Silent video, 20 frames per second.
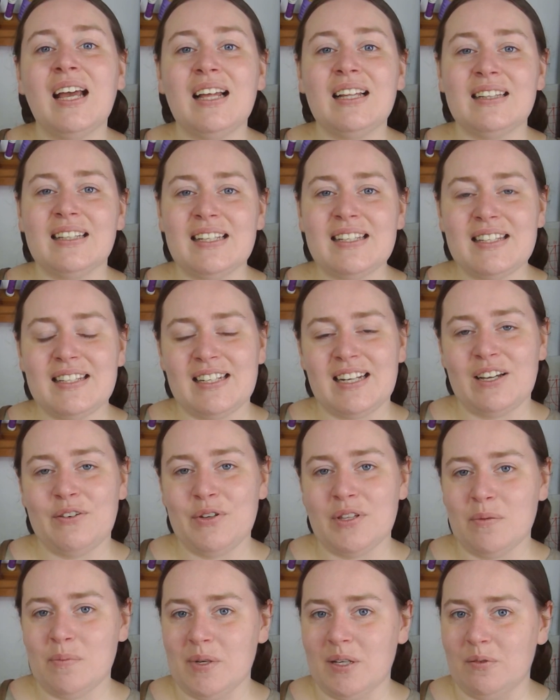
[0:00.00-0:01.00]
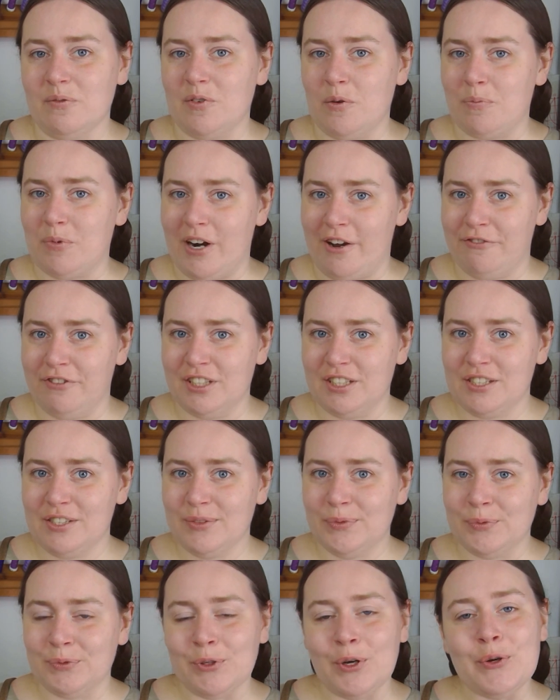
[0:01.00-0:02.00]
Let's start with a bit of a
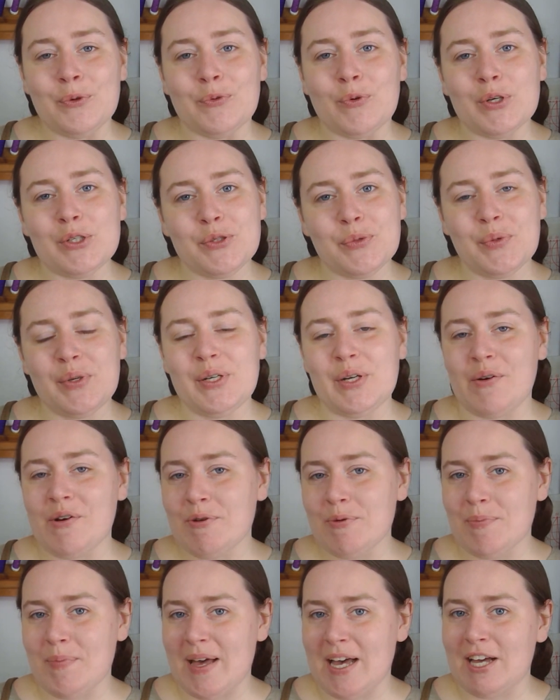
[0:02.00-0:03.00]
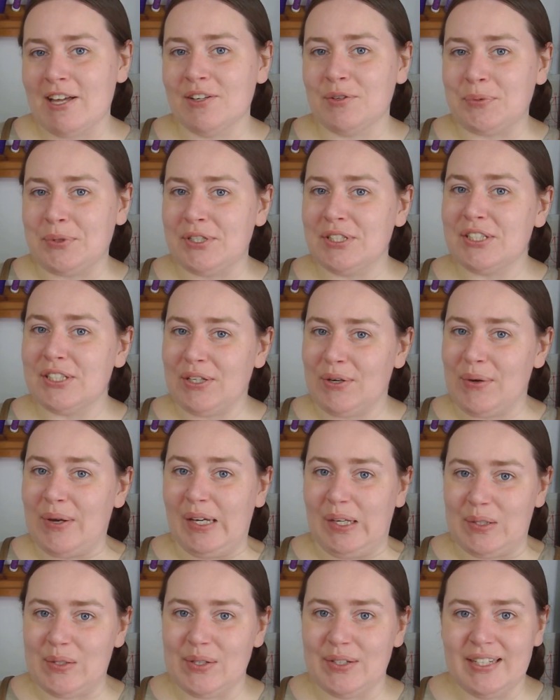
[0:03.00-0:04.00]
preface. What do we know about what's
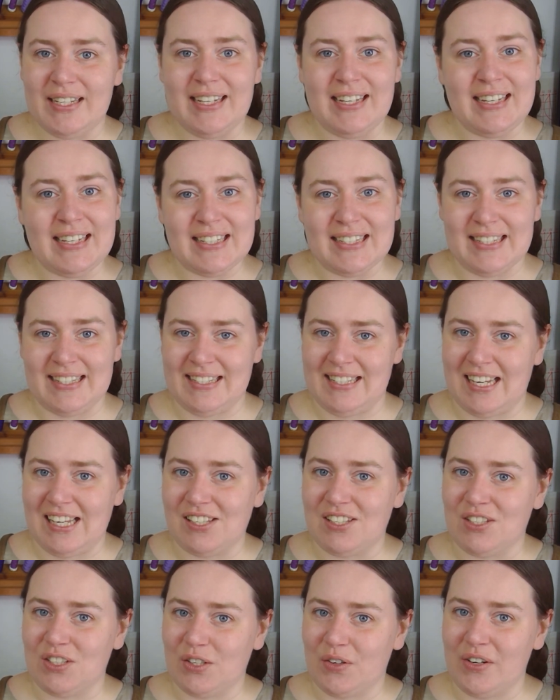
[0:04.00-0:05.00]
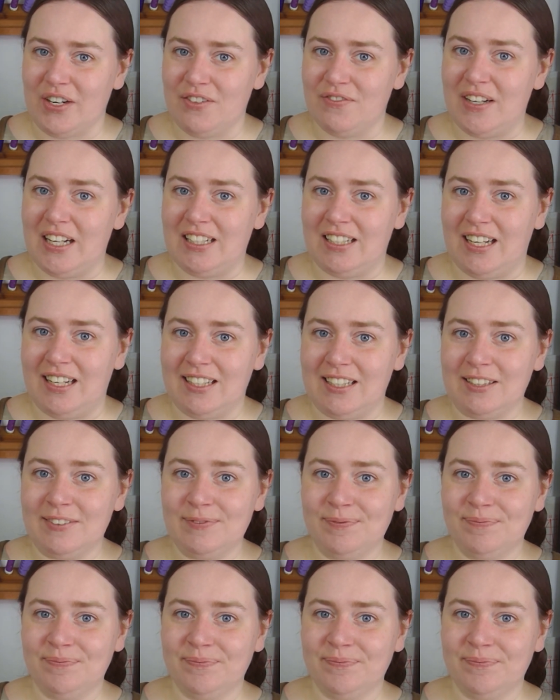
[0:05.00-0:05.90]
going on in Assassin's Creed Valhalla?